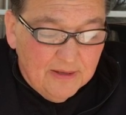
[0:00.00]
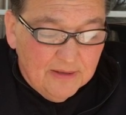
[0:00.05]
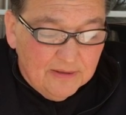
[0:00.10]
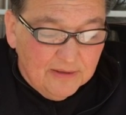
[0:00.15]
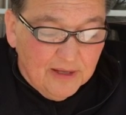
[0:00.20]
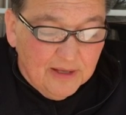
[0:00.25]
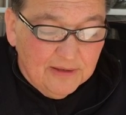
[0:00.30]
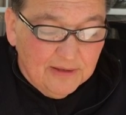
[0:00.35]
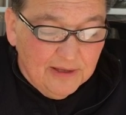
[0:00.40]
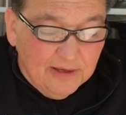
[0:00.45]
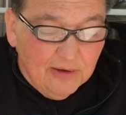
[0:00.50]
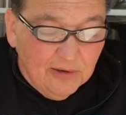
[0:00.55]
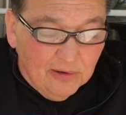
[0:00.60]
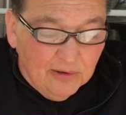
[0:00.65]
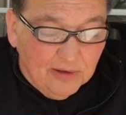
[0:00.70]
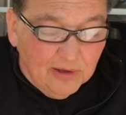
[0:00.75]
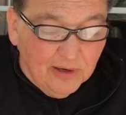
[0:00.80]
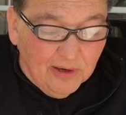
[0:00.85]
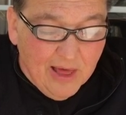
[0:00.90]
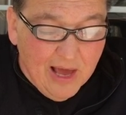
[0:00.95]
Then they
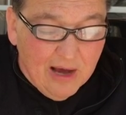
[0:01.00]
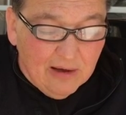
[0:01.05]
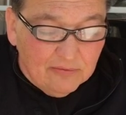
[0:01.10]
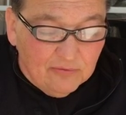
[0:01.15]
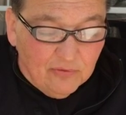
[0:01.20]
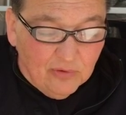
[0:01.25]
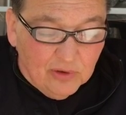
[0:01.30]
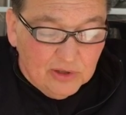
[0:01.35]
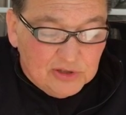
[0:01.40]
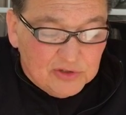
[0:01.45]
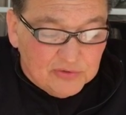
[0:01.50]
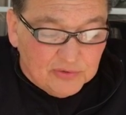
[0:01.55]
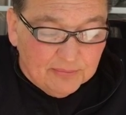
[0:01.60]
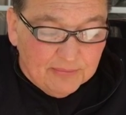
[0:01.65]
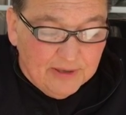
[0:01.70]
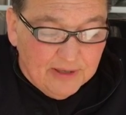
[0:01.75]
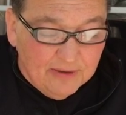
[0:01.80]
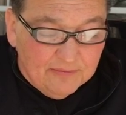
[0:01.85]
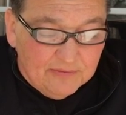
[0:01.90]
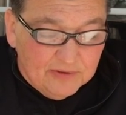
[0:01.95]
heard a loud voice from
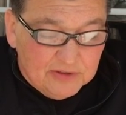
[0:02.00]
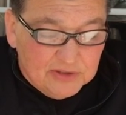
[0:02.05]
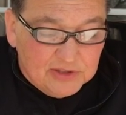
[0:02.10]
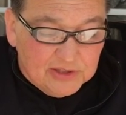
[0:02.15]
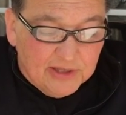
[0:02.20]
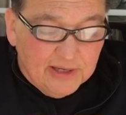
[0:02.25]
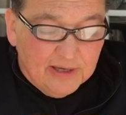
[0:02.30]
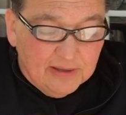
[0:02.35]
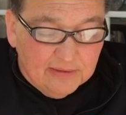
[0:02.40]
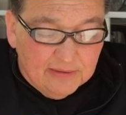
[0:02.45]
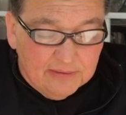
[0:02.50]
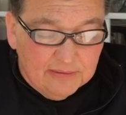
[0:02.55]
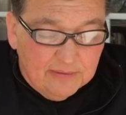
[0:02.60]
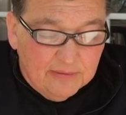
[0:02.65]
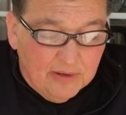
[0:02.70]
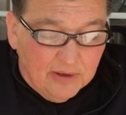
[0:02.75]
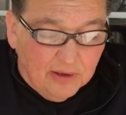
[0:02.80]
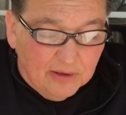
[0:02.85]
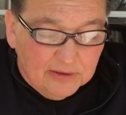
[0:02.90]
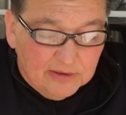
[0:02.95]
heaven saying
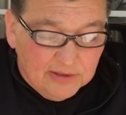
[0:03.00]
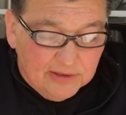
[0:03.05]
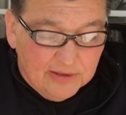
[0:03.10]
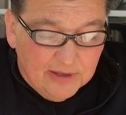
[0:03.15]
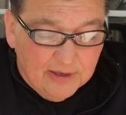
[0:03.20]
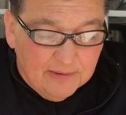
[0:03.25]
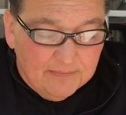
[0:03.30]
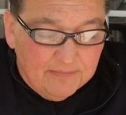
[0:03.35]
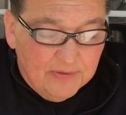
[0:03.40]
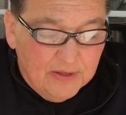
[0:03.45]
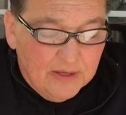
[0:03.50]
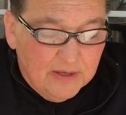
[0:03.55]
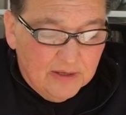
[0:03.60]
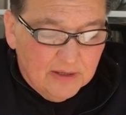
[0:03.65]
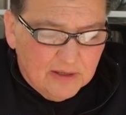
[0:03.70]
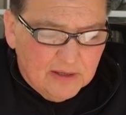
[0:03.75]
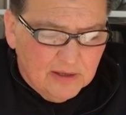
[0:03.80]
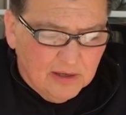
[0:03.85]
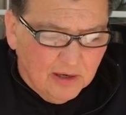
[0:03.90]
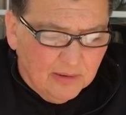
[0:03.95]
unto them,
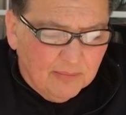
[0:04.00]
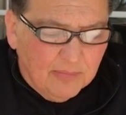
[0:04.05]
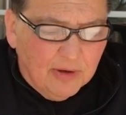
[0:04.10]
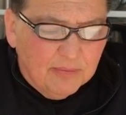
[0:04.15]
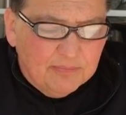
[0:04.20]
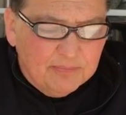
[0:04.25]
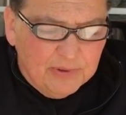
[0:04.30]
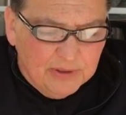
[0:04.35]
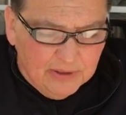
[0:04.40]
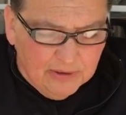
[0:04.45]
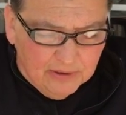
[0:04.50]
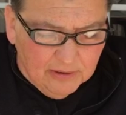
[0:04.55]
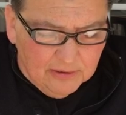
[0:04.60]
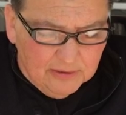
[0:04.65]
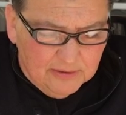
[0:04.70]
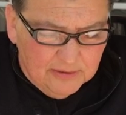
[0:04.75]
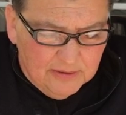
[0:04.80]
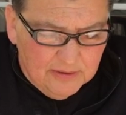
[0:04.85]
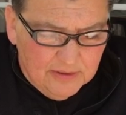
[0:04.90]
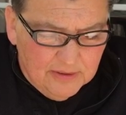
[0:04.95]
Come up here.
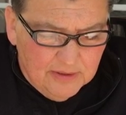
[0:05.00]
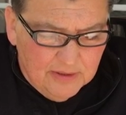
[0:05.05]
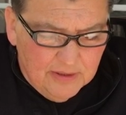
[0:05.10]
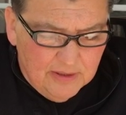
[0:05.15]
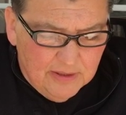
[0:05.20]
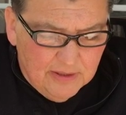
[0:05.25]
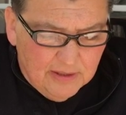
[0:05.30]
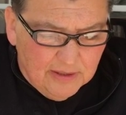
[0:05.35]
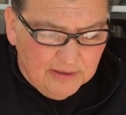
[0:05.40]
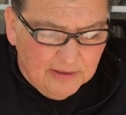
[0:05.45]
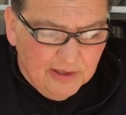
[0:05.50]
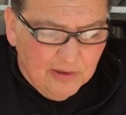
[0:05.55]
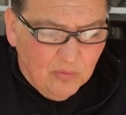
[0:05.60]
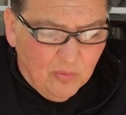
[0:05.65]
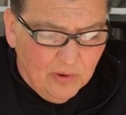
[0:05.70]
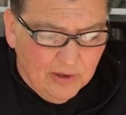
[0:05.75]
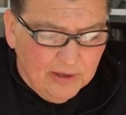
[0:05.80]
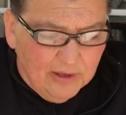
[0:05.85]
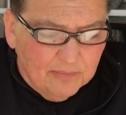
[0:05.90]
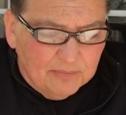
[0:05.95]
And they
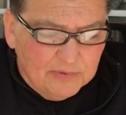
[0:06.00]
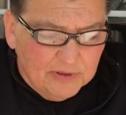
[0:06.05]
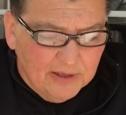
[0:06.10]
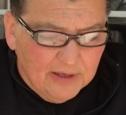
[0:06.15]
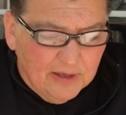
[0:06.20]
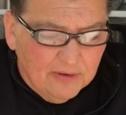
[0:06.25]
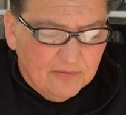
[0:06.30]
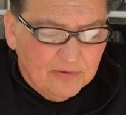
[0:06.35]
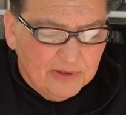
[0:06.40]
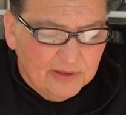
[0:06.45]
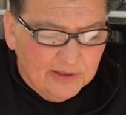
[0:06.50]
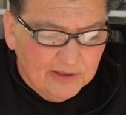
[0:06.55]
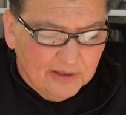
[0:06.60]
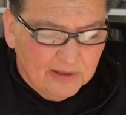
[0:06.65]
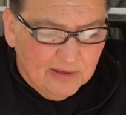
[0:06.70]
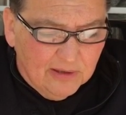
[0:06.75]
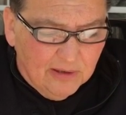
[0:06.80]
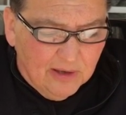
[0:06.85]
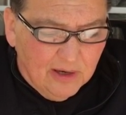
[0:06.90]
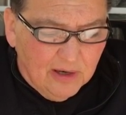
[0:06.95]
went up to heaven in a
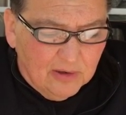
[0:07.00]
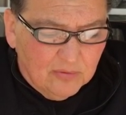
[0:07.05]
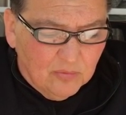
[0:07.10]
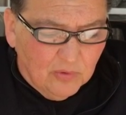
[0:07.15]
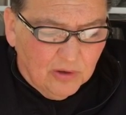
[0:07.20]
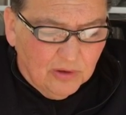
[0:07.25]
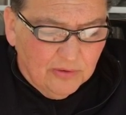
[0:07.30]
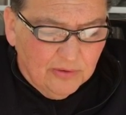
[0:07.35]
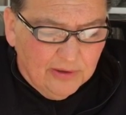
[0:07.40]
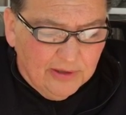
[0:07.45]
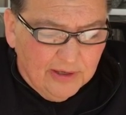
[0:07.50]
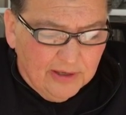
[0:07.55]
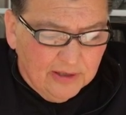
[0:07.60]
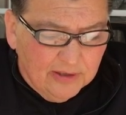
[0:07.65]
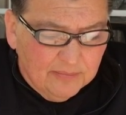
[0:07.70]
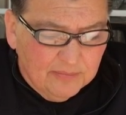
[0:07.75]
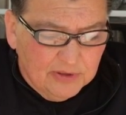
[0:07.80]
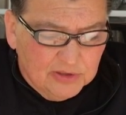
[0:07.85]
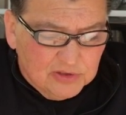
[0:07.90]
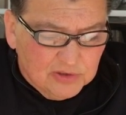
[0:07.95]
cloud while their
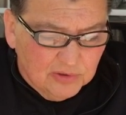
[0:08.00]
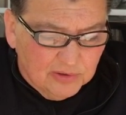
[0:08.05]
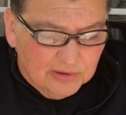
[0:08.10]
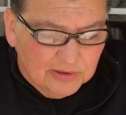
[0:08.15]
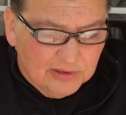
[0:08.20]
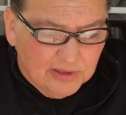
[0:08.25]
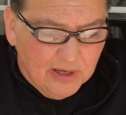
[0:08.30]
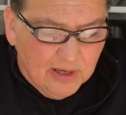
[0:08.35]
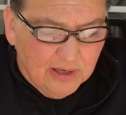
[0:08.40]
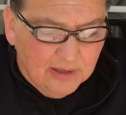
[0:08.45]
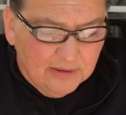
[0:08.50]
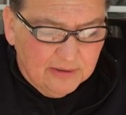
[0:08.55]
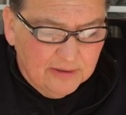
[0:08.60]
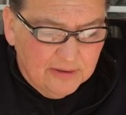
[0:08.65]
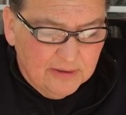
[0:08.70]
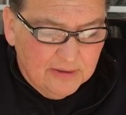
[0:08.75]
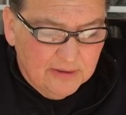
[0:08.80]
enemies looked on.